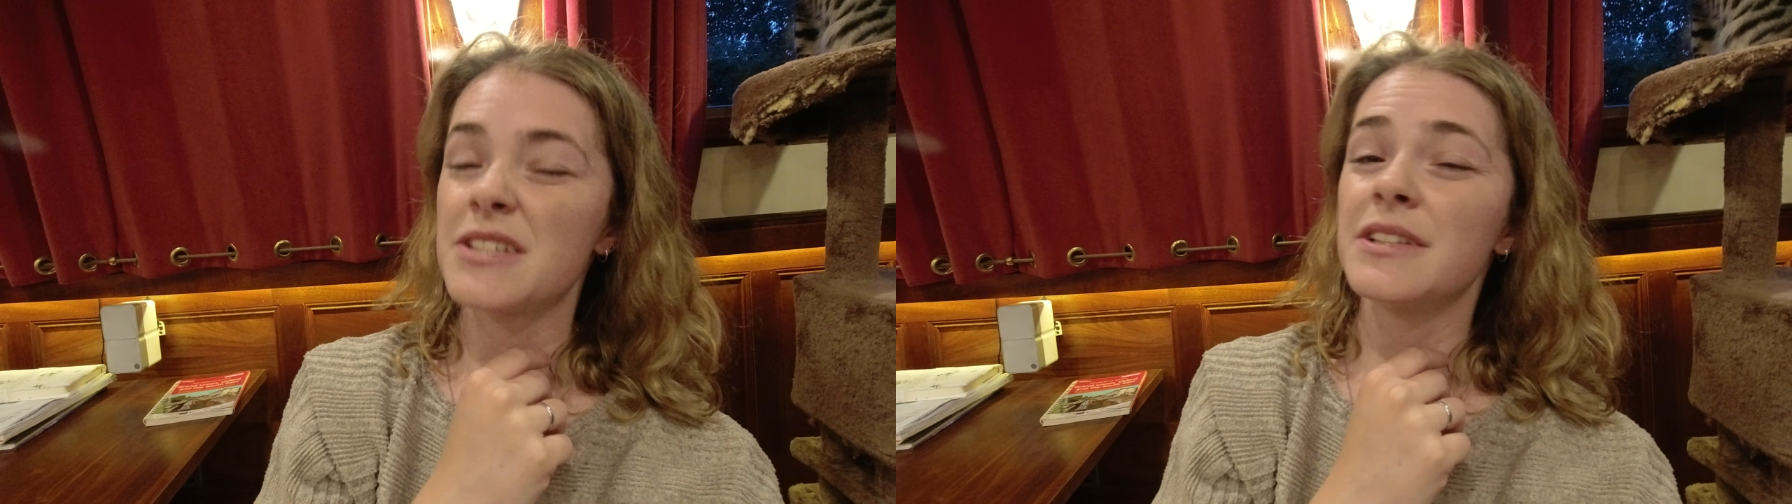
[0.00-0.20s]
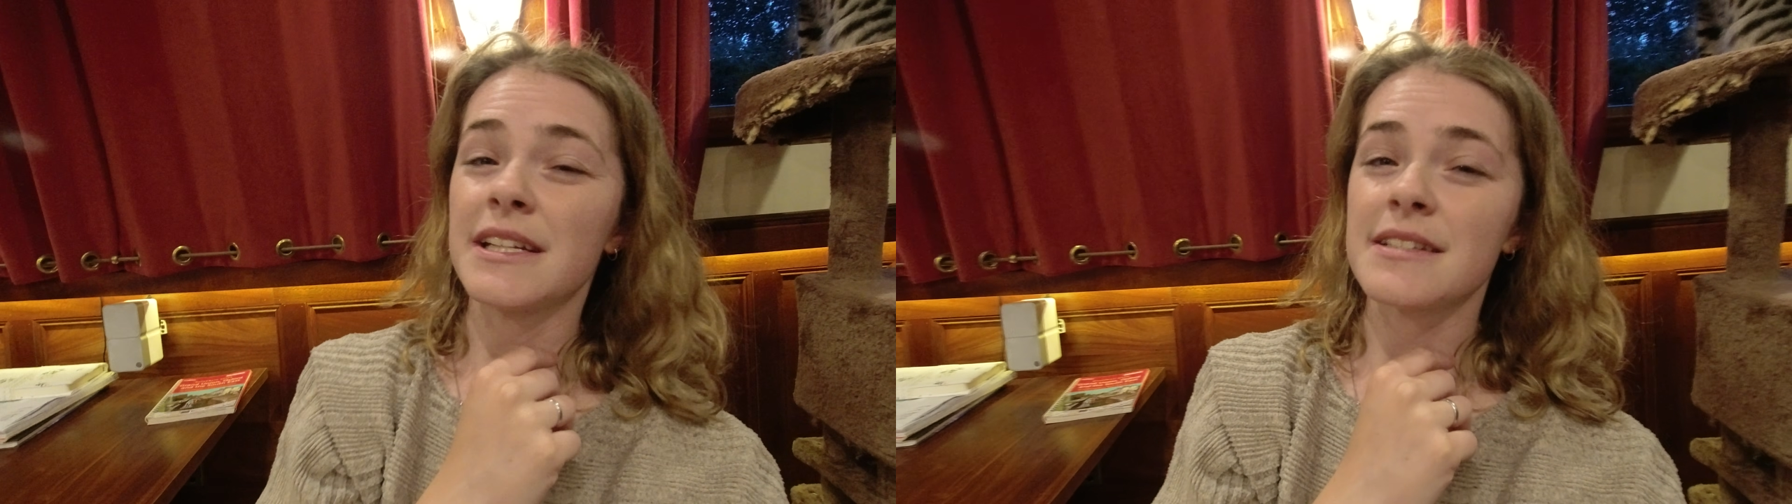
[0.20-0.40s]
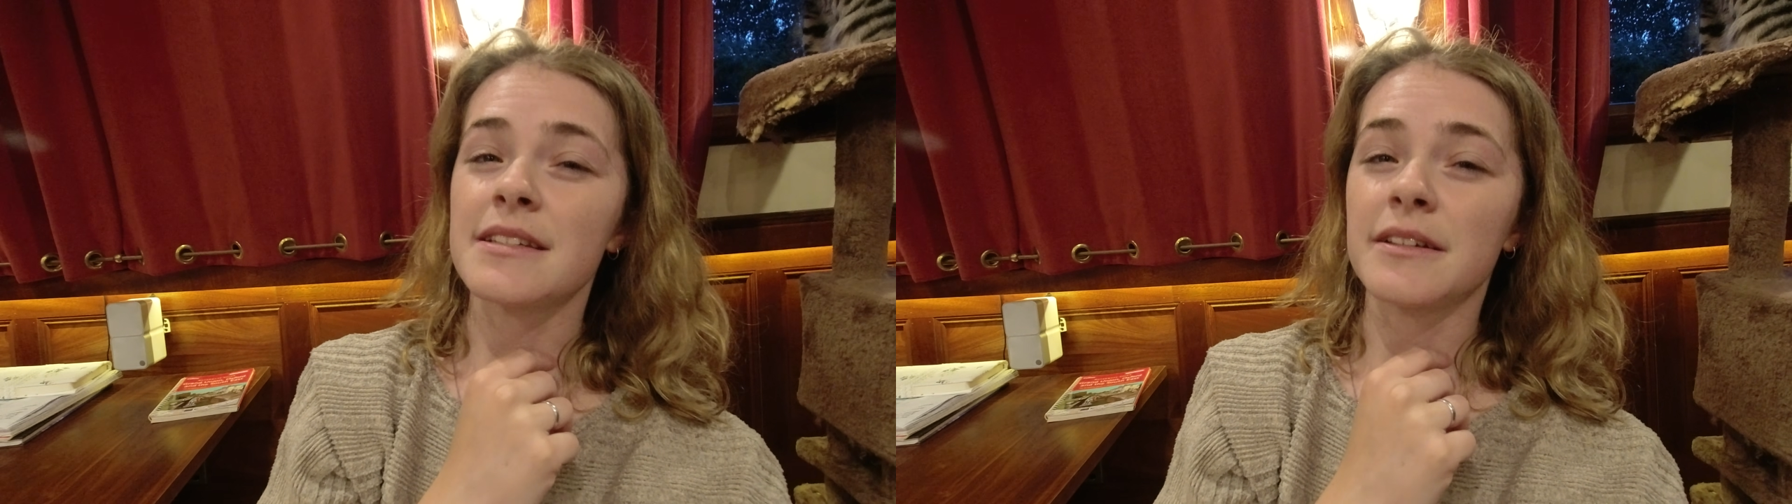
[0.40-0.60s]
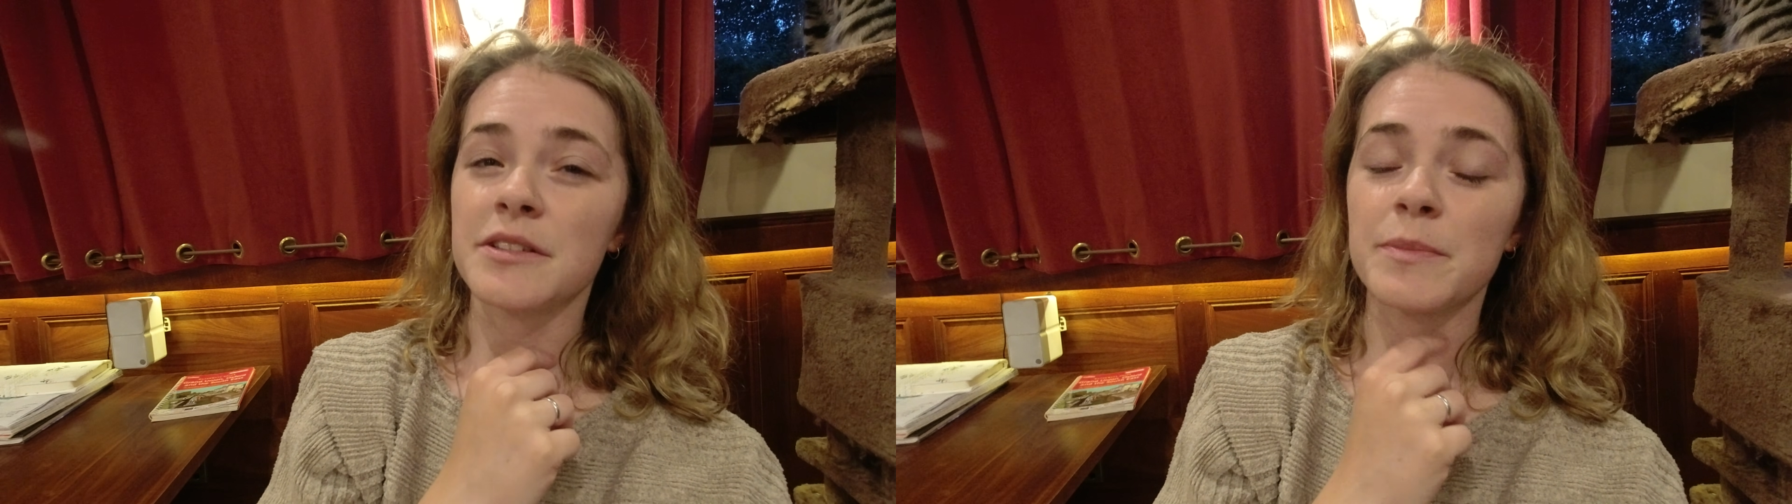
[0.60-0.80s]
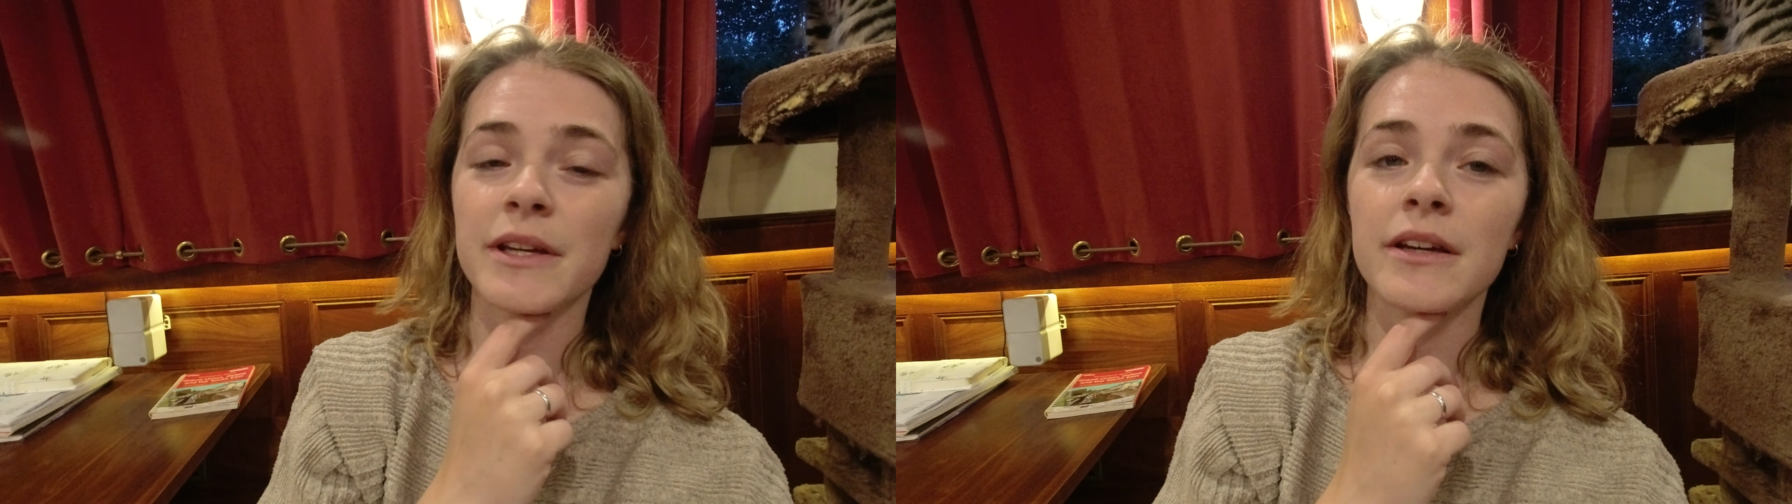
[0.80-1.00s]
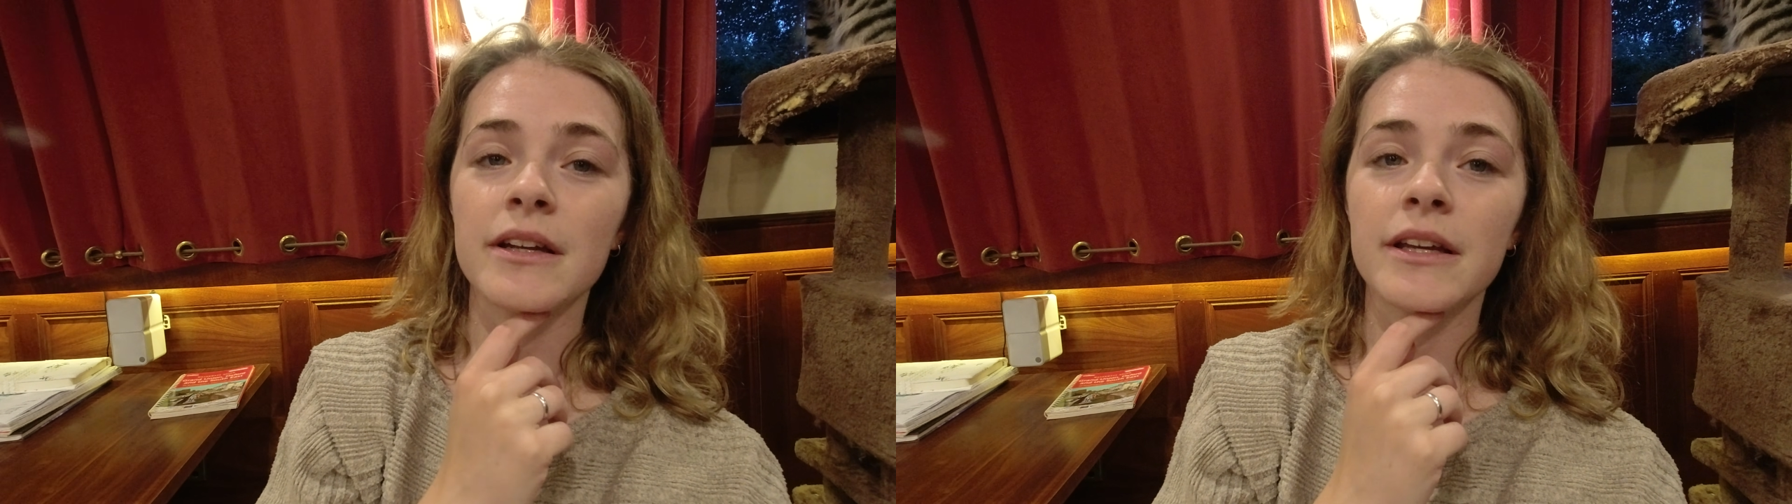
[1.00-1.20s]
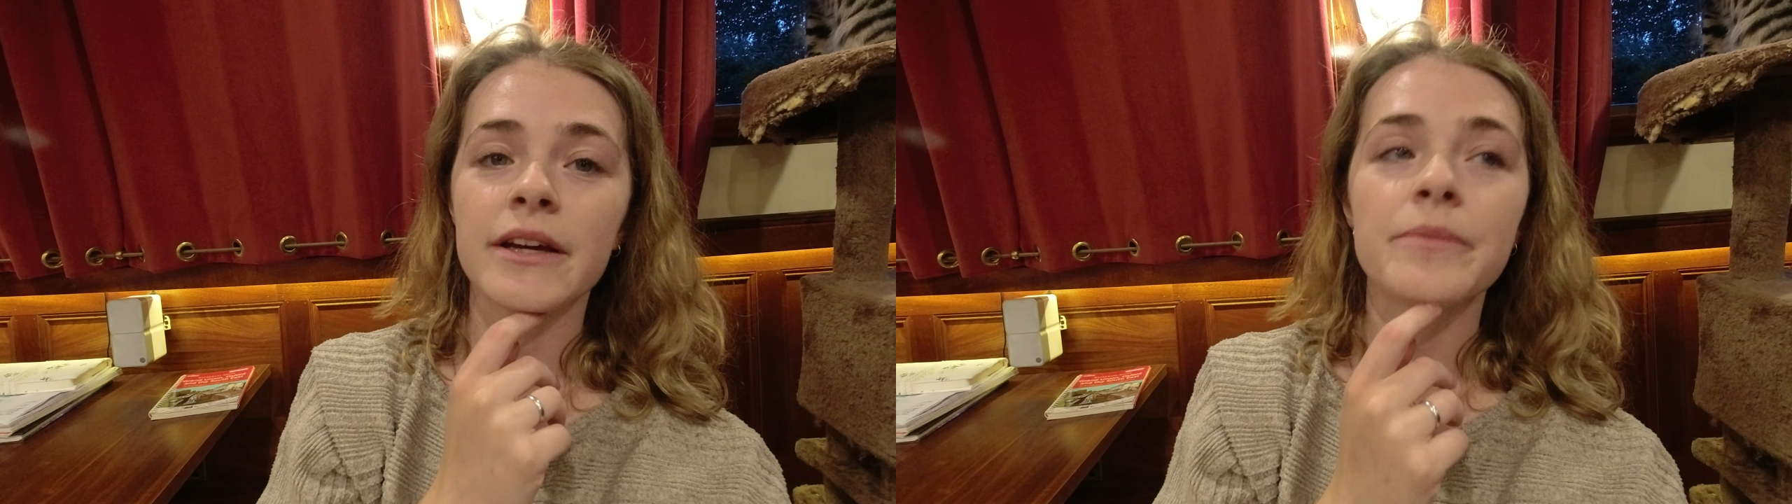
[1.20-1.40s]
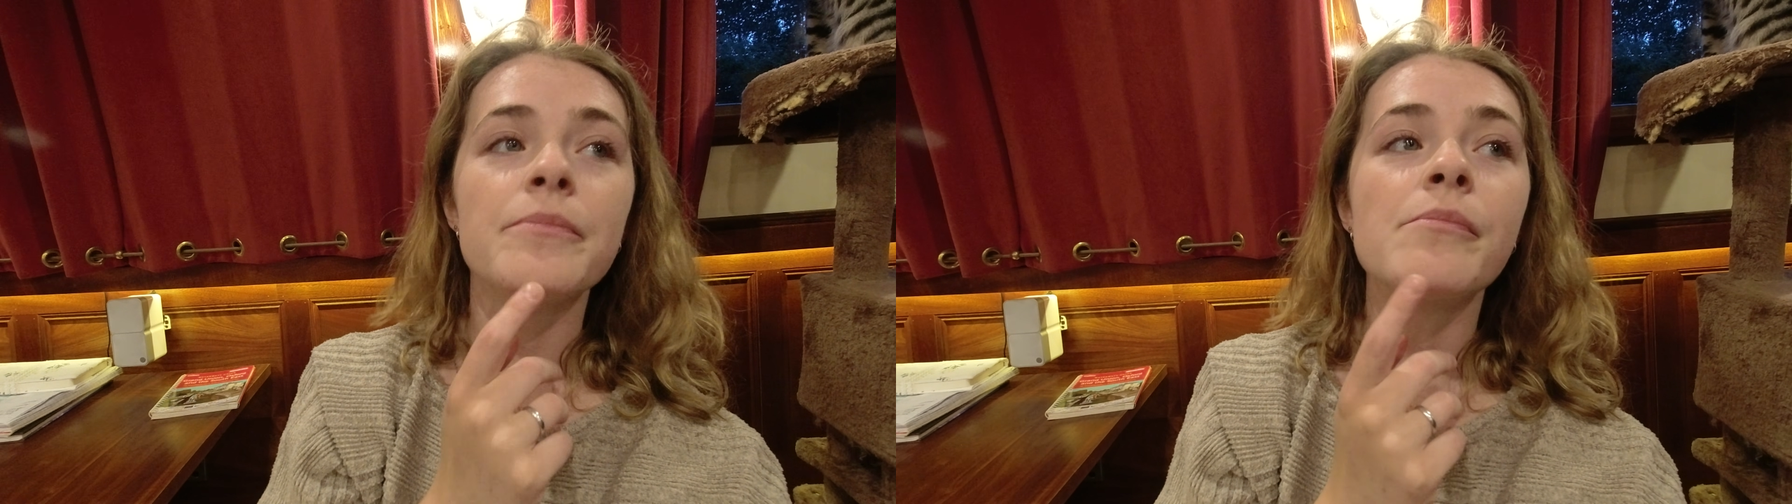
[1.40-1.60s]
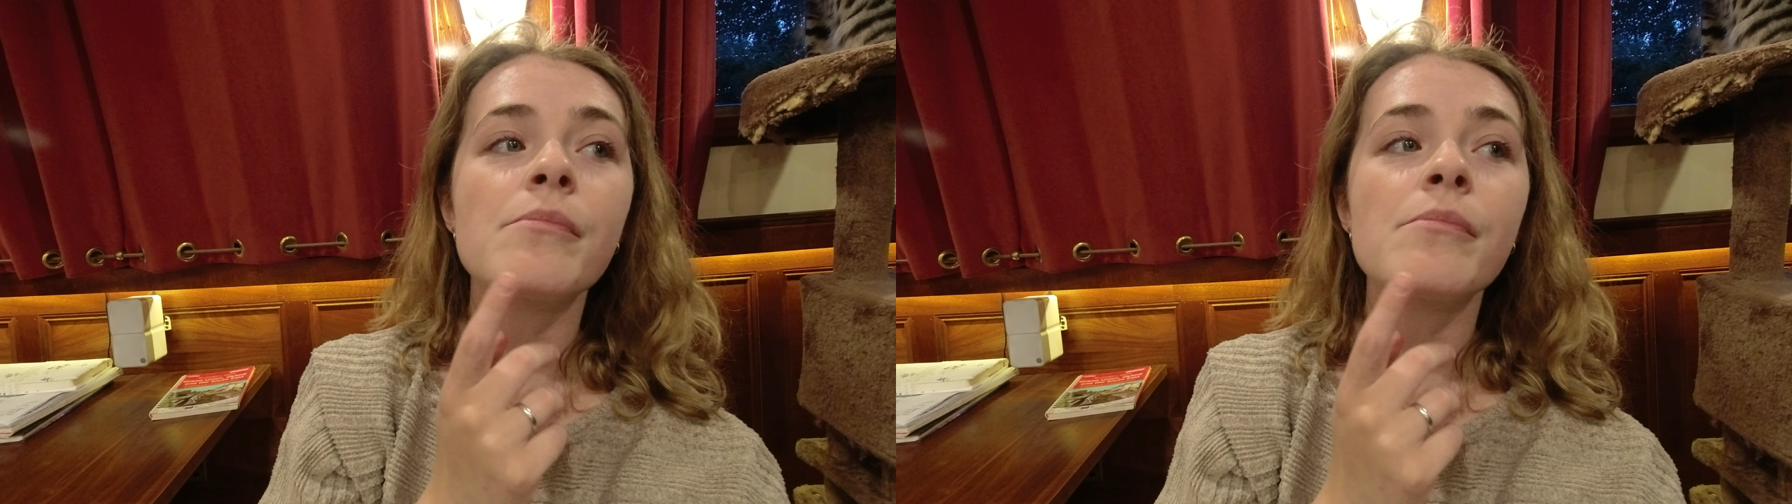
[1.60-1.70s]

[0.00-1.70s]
I do need to start a bit earlier,